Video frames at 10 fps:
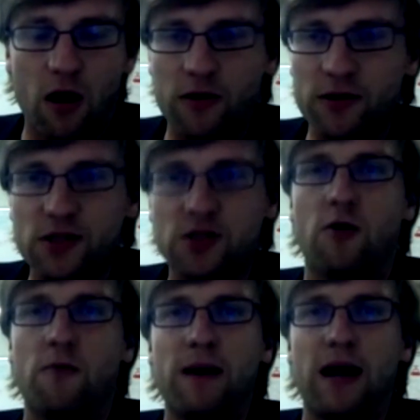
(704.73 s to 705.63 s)
aren't
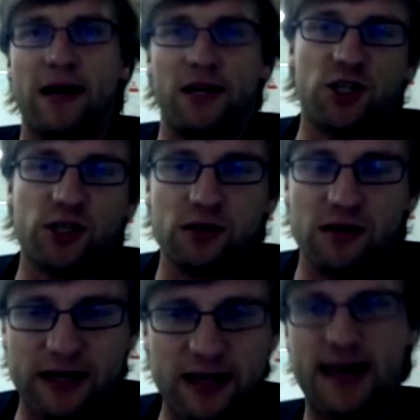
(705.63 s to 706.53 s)
so much
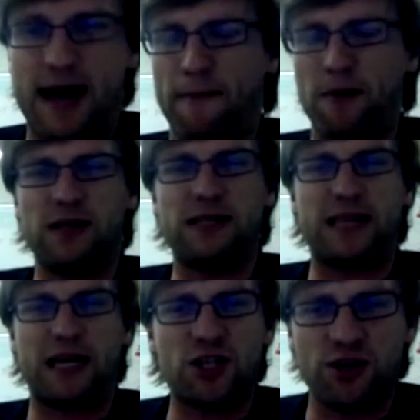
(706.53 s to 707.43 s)
like the
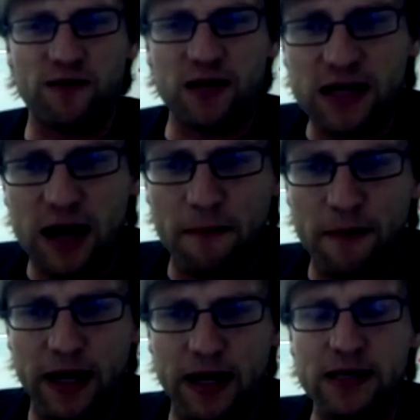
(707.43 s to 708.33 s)
capitalization of these
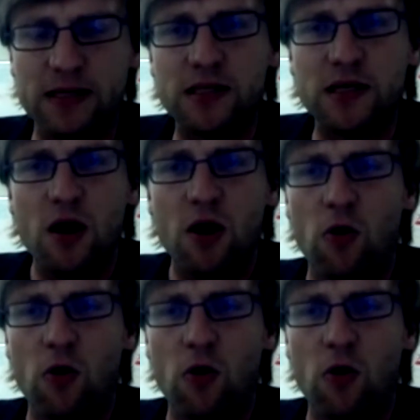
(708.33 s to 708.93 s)
companies